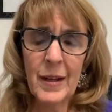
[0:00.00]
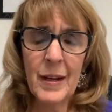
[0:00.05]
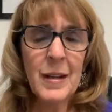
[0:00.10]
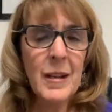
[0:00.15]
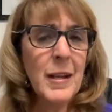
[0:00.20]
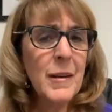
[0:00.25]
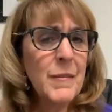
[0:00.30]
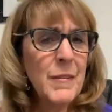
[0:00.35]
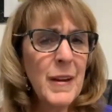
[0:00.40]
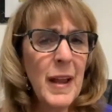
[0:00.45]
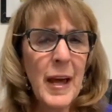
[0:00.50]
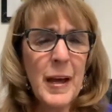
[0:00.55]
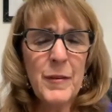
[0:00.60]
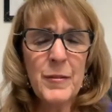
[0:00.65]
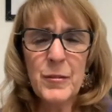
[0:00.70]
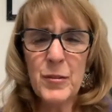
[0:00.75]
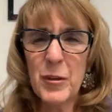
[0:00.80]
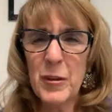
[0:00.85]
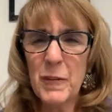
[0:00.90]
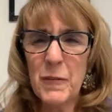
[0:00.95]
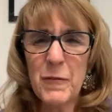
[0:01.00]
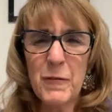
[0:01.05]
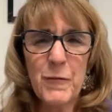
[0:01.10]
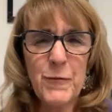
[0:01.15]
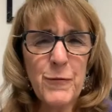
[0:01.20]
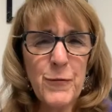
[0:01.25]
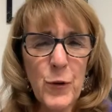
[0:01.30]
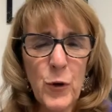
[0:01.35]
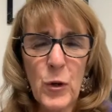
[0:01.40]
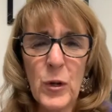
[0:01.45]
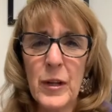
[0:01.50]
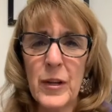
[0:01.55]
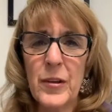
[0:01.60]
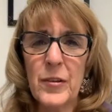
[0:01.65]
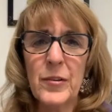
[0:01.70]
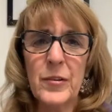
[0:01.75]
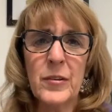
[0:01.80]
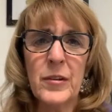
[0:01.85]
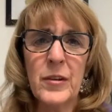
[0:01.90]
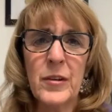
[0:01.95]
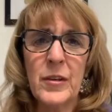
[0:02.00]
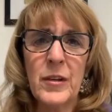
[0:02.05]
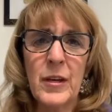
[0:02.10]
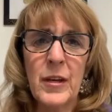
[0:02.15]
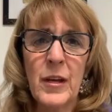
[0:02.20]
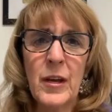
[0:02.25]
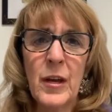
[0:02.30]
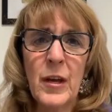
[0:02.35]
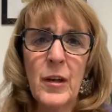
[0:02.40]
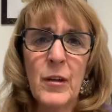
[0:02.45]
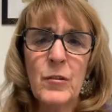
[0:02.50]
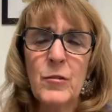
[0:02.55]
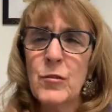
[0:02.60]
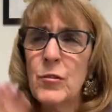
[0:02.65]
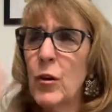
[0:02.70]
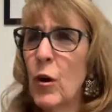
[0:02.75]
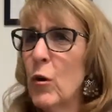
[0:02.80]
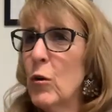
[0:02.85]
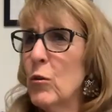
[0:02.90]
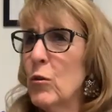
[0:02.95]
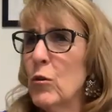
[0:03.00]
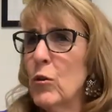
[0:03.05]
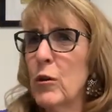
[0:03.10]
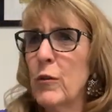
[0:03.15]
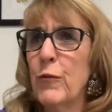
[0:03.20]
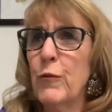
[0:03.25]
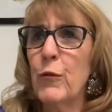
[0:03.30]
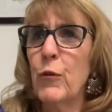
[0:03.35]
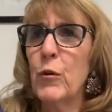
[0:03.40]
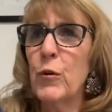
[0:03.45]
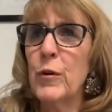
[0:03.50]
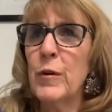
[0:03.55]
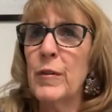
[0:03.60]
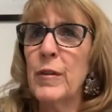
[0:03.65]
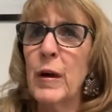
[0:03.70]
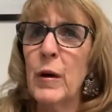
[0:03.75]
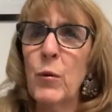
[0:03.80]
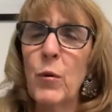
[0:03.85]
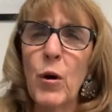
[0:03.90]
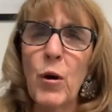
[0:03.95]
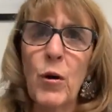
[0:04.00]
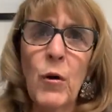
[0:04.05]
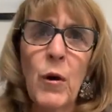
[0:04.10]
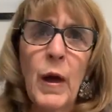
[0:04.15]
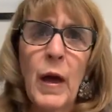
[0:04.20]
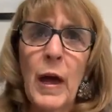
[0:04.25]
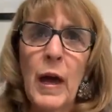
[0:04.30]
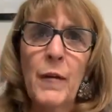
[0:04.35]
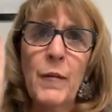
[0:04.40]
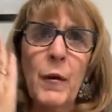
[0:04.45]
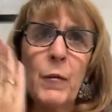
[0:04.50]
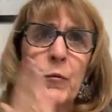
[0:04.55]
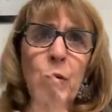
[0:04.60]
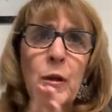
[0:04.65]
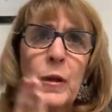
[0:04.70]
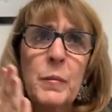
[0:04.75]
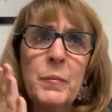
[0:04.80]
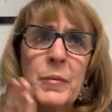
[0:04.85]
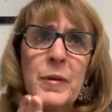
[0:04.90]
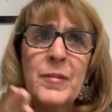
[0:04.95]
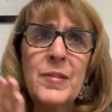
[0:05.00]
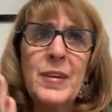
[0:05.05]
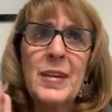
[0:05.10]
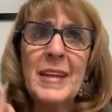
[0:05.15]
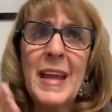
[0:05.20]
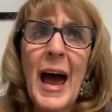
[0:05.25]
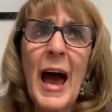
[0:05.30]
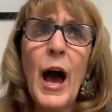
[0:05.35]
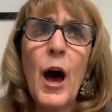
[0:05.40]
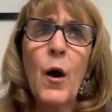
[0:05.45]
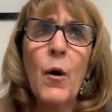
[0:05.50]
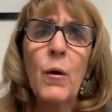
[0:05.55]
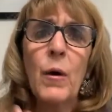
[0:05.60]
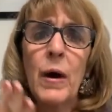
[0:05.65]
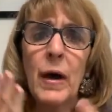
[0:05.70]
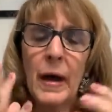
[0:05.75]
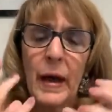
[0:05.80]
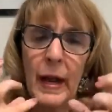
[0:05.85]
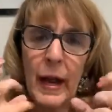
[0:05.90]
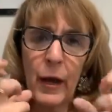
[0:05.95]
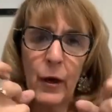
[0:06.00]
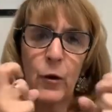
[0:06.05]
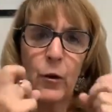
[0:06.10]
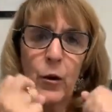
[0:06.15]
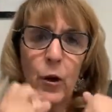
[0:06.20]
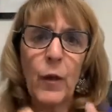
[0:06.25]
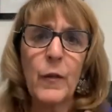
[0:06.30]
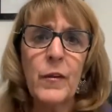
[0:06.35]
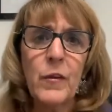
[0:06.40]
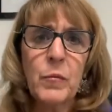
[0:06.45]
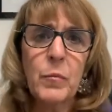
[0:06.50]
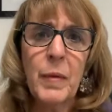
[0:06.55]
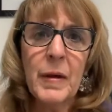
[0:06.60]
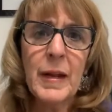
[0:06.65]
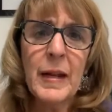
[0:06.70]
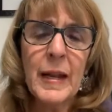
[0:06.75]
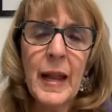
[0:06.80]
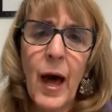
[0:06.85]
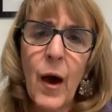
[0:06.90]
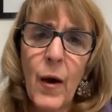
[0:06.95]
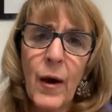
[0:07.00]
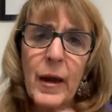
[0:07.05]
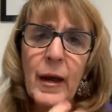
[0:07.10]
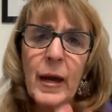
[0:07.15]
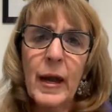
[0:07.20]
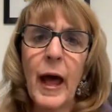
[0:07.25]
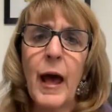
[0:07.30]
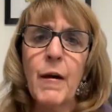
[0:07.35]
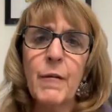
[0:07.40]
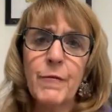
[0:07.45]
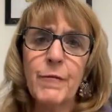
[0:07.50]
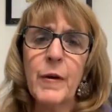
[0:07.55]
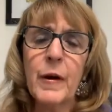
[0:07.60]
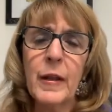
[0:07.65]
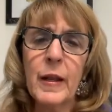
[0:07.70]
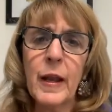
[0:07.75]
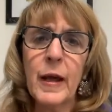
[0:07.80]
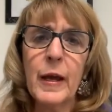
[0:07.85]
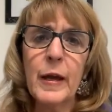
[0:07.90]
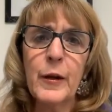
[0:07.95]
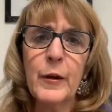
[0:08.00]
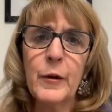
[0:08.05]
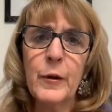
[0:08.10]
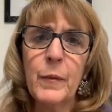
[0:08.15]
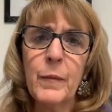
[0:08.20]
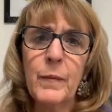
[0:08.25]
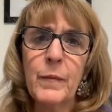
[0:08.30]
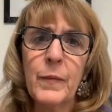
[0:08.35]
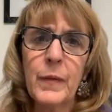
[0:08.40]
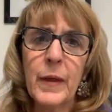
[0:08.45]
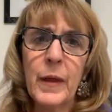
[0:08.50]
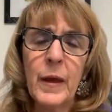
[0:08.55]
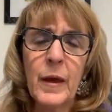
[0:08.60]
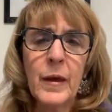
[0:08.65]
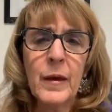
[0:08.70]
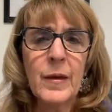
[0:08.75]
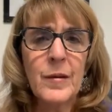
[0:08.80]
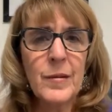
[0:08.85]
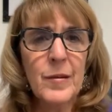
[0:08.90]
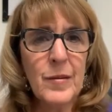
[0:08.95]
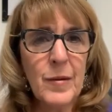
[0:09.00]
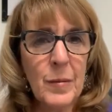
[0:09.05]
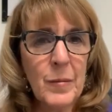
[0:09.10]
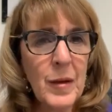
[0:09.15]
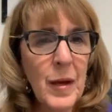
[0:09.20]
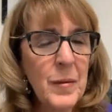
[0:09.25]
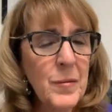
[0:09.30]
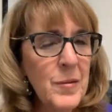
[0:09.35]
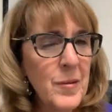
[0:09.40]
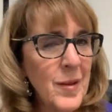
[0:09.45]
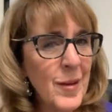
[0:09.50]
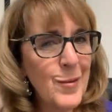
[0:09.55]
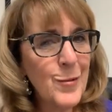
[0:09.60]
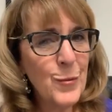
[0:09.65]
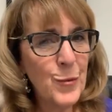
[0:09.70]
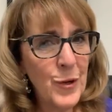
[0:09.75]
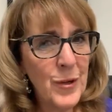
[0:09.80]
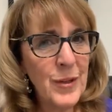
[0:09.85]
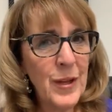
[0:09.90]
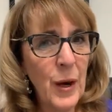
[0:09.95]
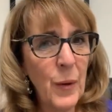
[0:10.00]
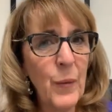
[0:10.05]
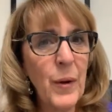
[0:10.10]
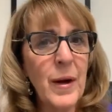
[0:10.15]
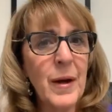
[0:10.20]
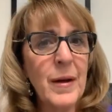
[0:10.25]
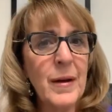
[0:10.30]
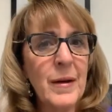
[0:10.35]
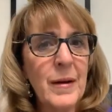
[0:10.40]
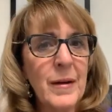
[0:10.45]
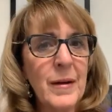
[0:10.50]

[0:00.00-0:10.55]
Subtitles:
Live life to the fullest. Don't look forward and think, well, if I'm really busy now and I earn all this money now, I can have fun later. Because sometimes it doesn't work that way.